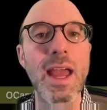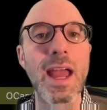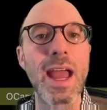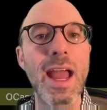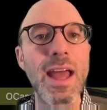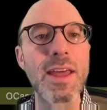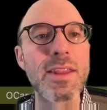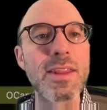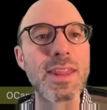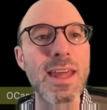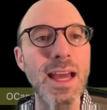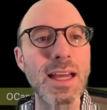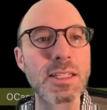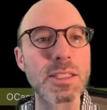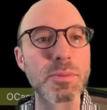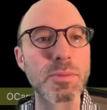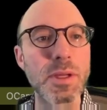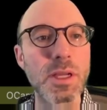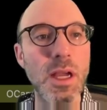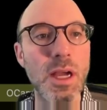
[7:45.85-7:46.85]
And that's
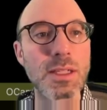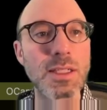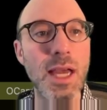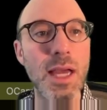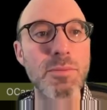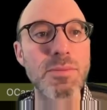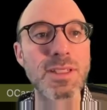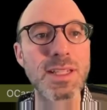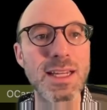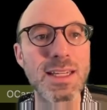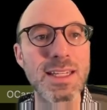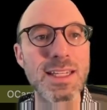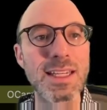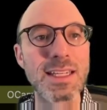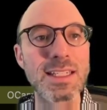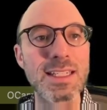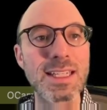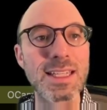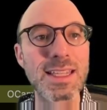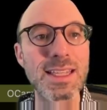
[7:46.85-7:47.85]
because I'm sending
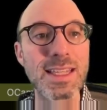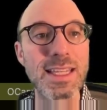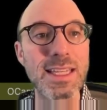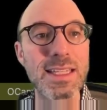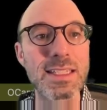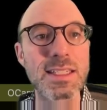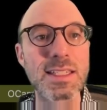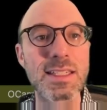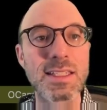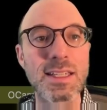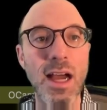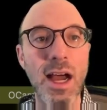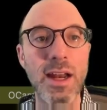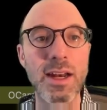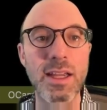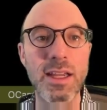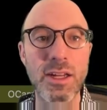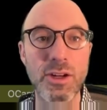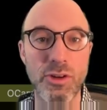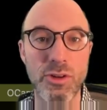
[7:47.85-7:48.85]
it to
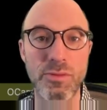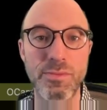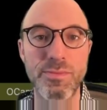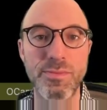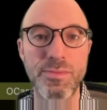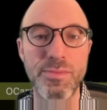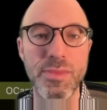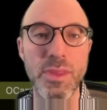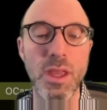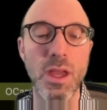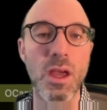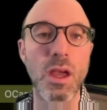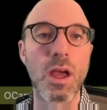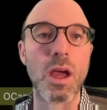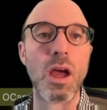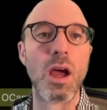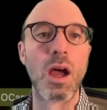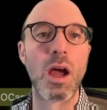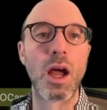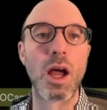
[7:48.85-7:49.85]
list.iter.
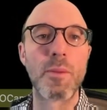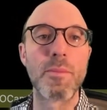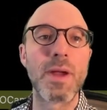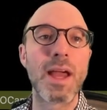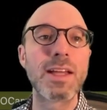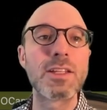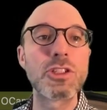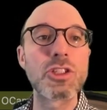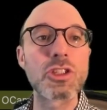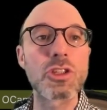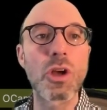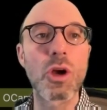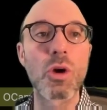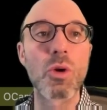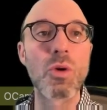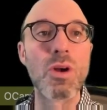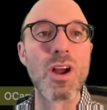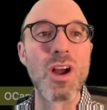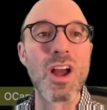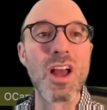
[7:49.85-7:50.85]
And
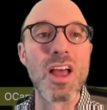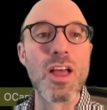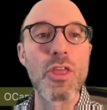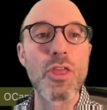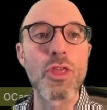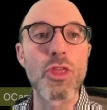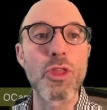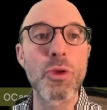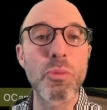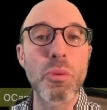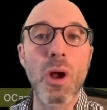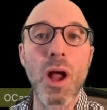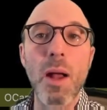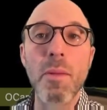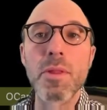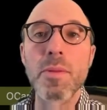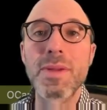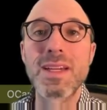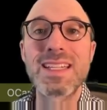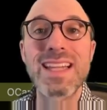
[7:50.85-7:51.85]
so the
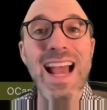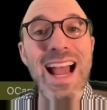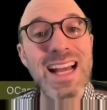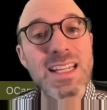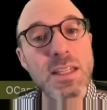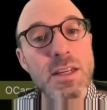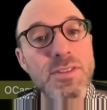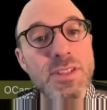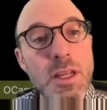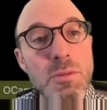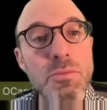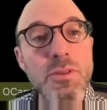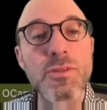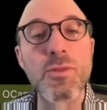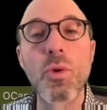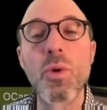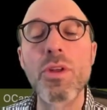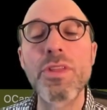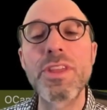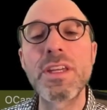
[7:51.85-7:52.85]
problem is, as I've said
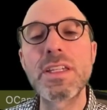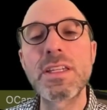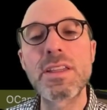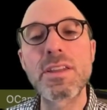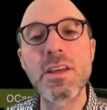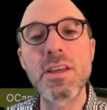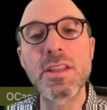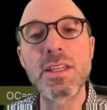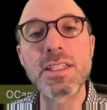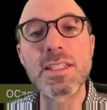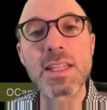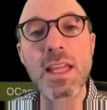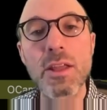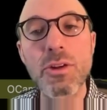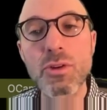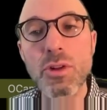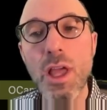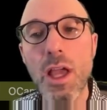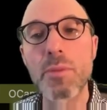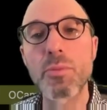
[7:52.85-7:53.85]
before, the
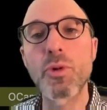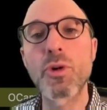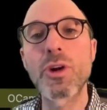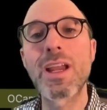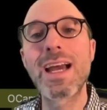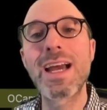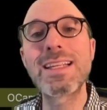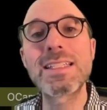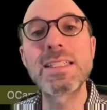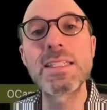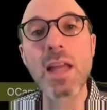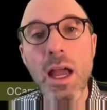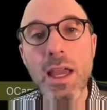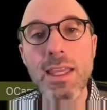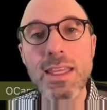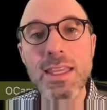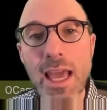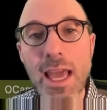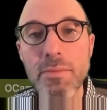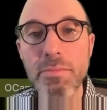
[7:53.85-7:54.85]
standard library has not
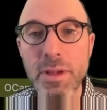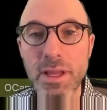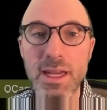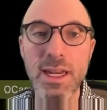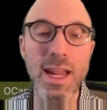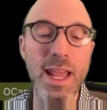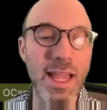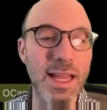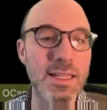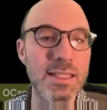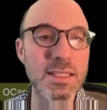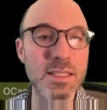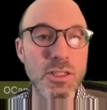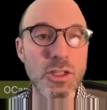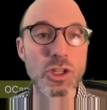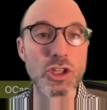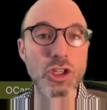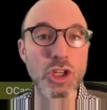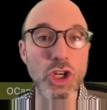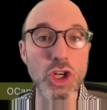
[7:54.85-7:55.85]
yet been enhanced
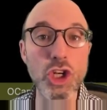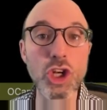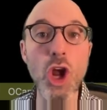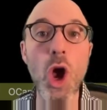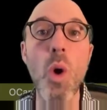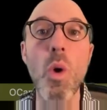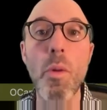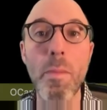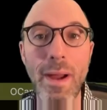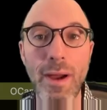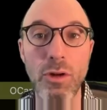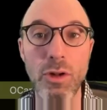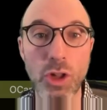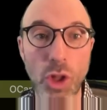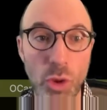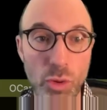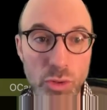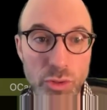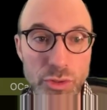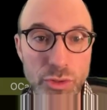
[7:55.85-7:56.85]
to know about
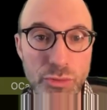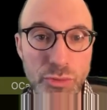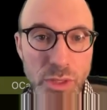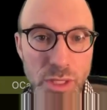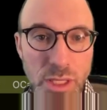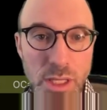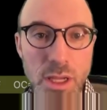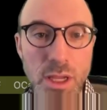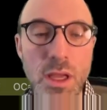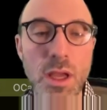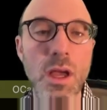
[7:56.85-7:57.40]
locals, really.